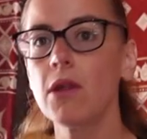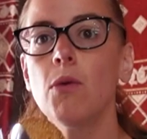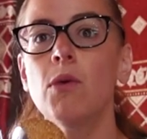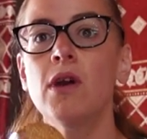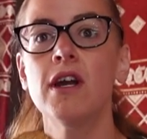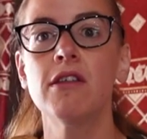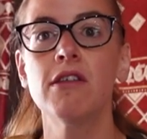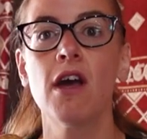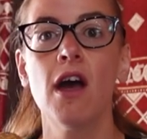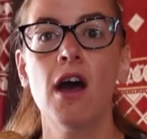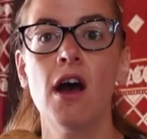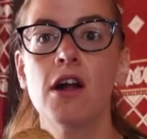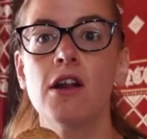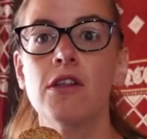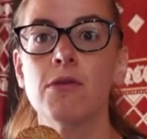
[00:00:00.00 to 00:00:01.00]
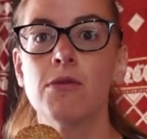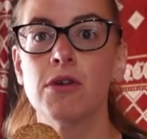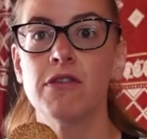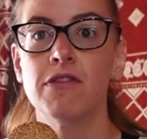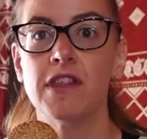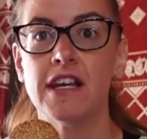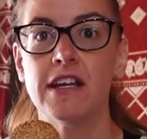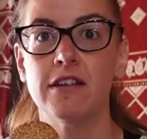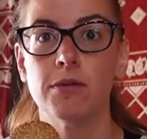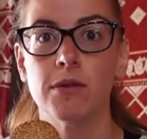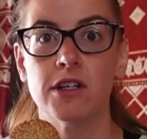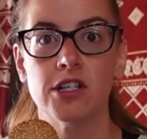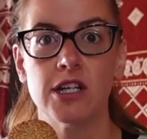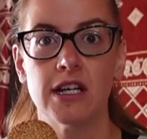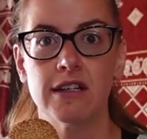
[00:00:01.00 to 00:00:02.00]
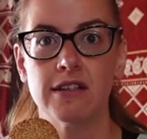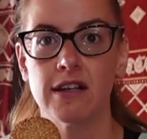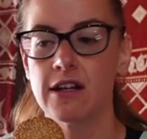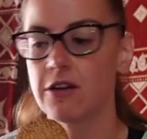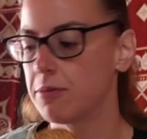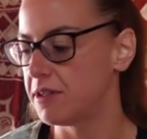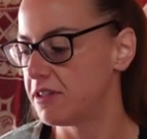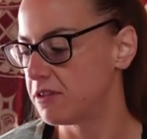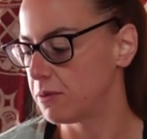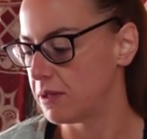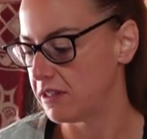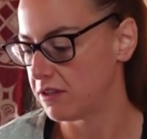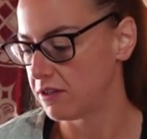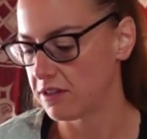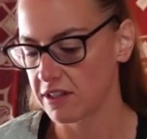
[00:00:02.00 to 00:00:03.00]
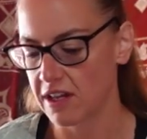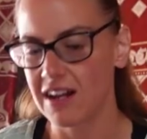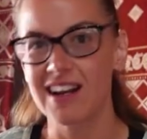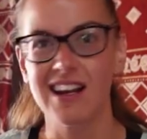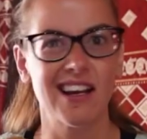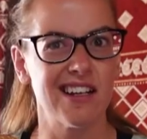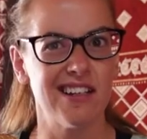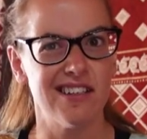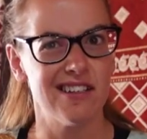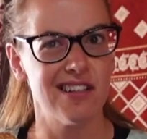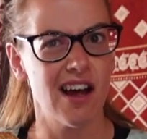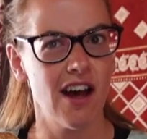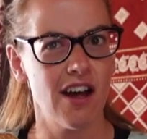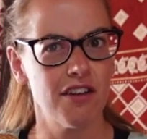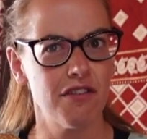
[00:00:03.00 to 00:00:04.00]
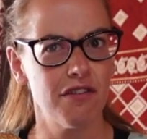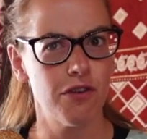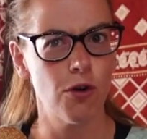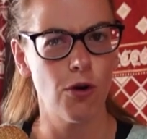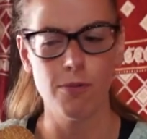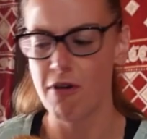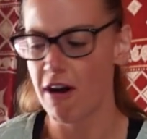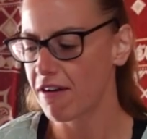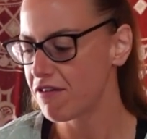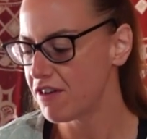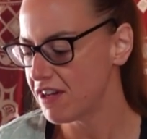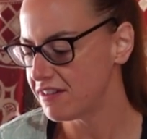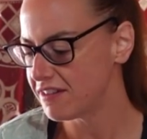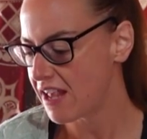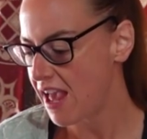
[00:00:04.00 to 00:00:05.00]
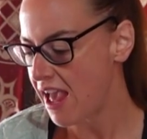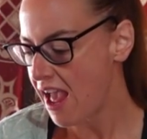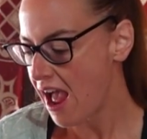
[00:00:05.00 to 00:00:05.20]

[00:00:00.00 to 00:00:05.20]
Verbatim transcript: with another one of these, which is a little bit sweet, so it's kind of like a dessert for breakfast.